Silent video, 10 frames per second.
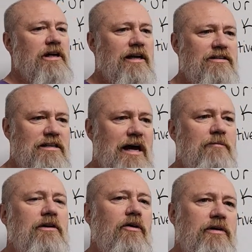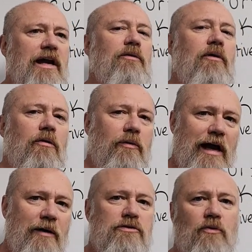You got to stop and think, okay, well,
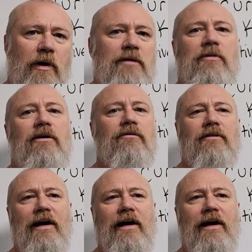when I was a white belt,